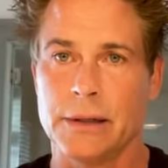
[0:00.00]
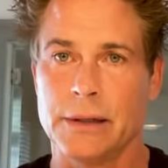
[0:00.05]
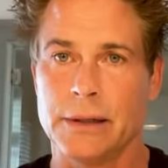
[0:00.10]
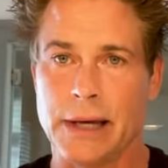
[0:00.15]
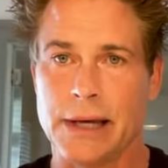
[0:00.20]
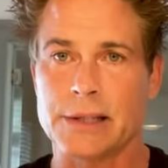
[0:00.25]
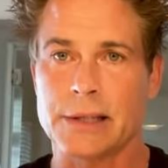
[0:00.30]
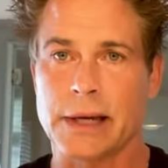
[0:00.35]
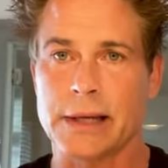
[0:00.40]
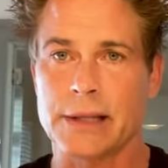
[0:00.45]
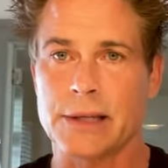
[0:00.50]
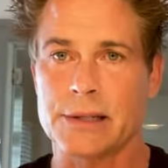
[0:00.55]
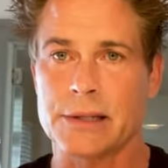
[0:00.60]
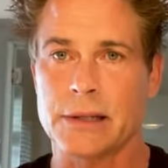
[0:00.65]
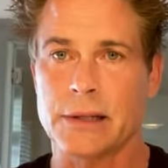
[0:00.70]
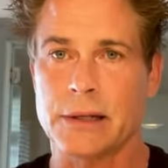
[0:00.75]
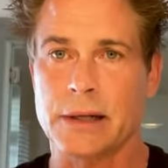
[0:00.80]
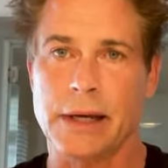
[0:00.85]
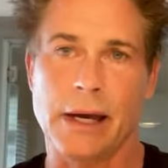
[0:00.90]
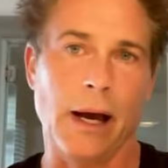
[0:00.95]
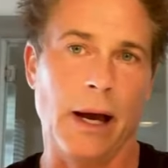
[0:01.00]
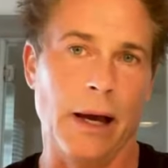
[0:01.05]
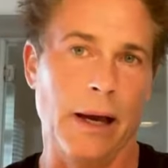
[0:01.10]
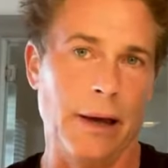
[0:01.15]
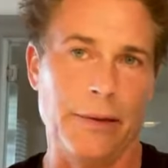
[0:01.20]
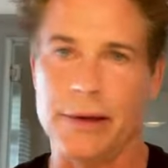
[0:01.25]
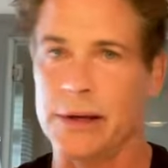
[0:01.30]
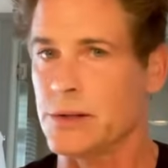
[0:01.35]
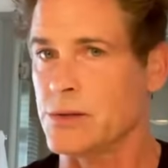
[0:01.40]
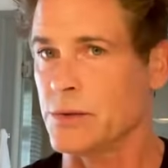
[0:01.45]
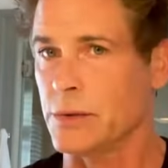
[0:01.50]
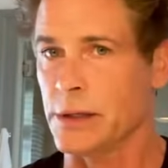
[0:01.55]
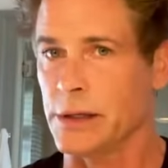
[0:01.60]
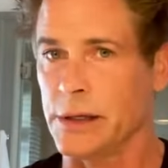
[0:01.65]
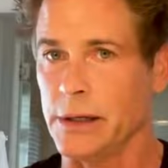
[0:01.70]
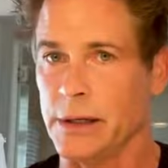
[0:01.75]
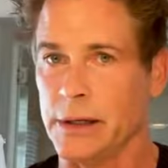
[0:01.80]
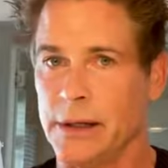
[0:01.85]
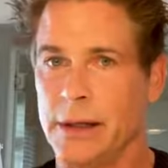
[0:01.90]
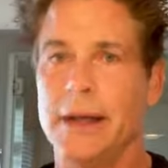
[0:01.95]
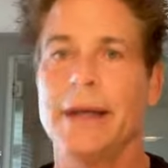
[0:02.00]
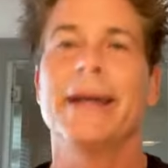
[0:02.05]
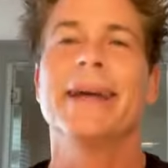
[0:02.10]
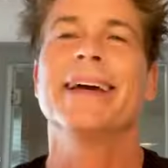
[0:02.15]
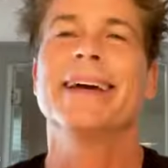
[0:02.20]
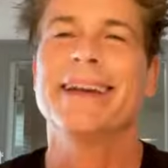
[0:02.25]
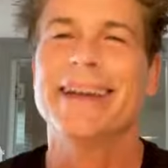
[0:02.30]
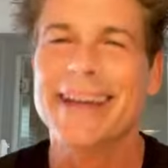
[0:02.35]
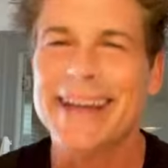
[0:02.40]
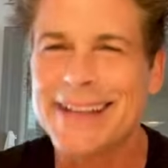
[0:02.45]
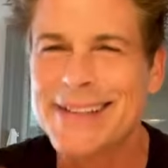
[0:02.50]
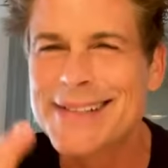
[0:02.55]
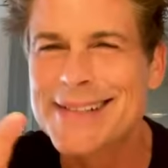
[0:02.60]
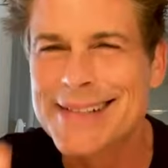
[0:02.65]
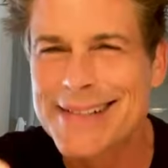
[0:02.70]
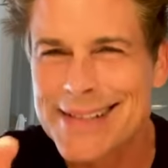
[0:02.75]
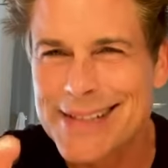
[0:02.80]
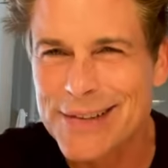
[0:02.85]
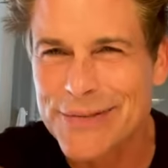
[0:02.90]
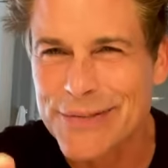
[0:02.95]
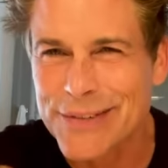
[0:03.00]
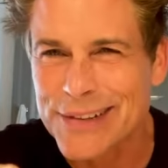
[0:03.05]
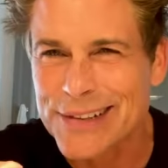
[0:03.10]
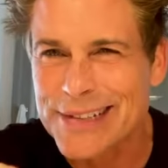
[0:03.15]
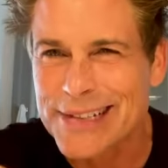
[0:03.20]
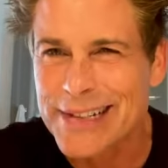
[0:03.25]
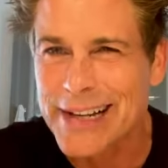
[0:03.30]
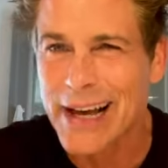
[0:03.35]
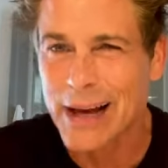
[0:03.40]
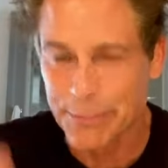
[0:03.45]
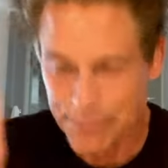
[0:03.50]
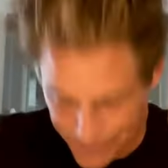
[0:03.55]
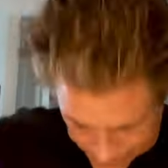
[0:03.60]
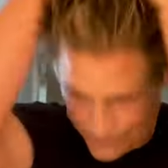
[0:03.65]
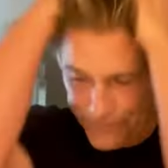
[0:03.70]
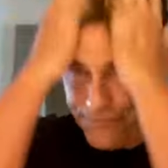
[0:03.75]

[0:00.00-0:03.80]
You guys like this look? Yeah, I think it's really good. It's just the first step.